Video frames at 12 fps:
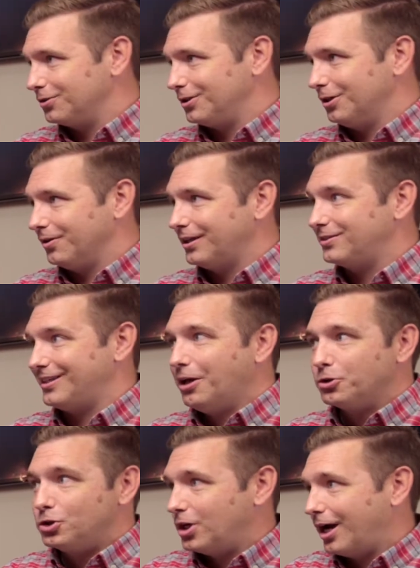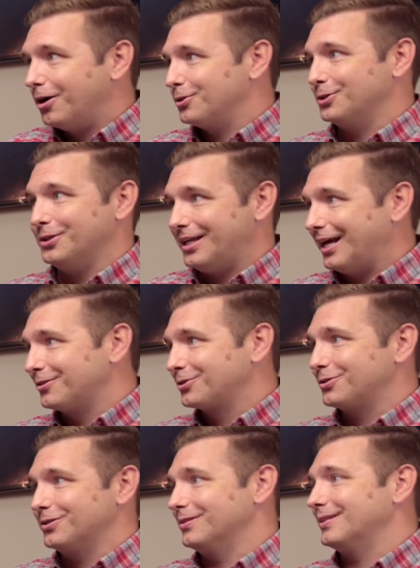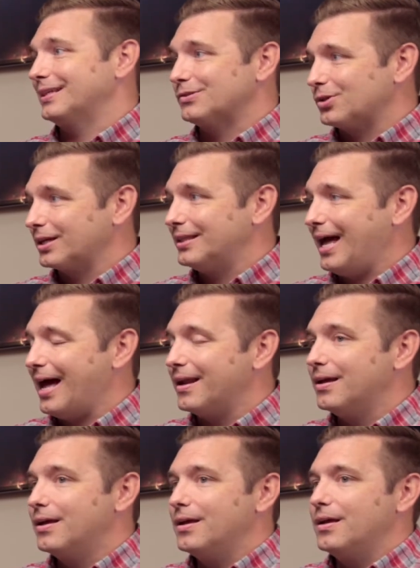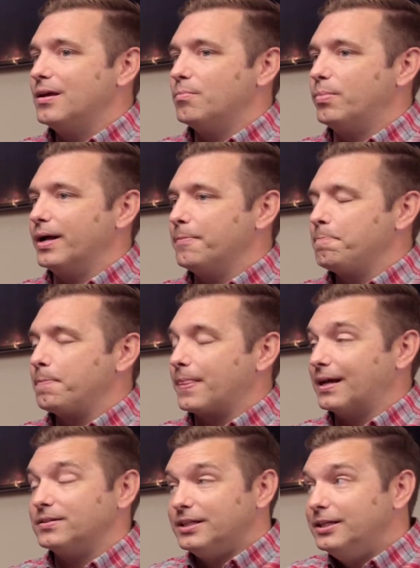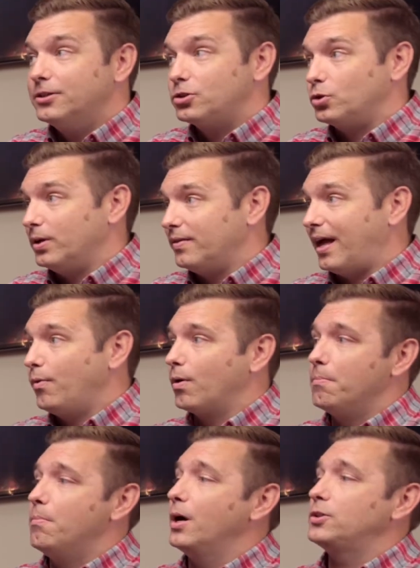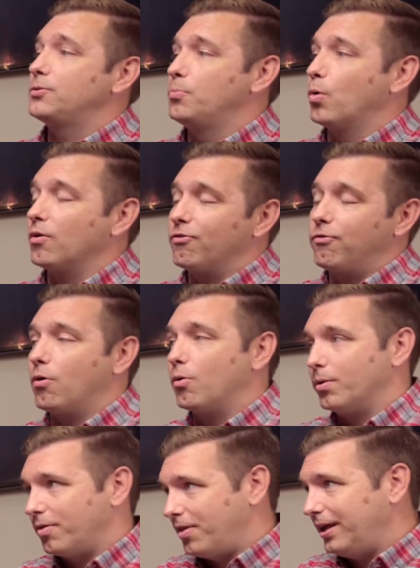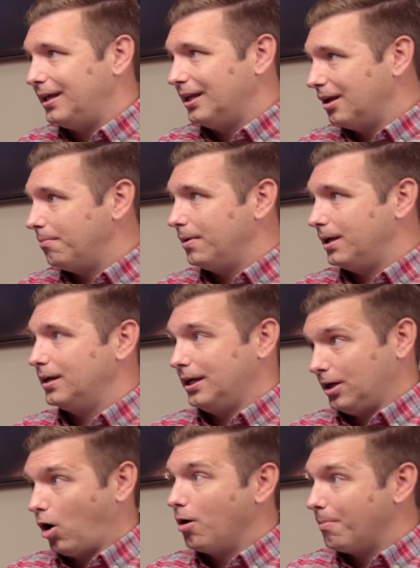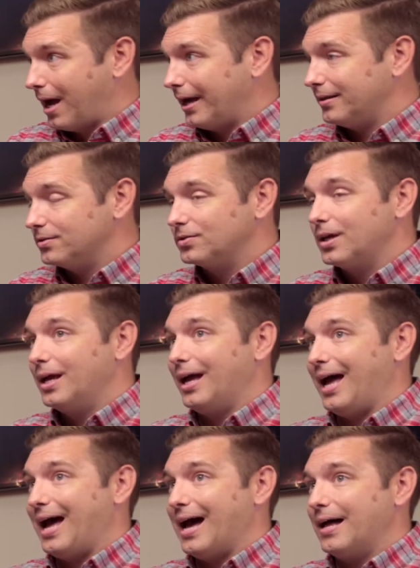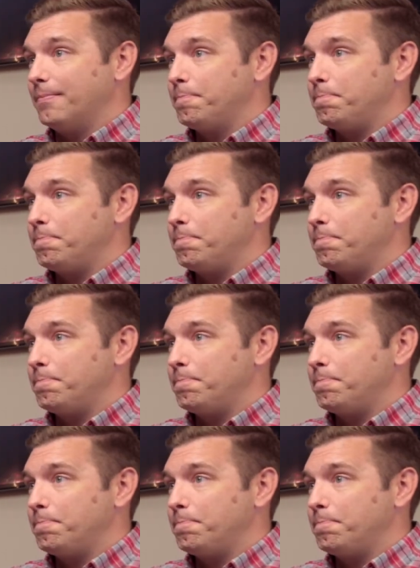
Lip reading: You know, they sell chairs and desks and things like that, but as an industry, they were much more forward thinking in our minds at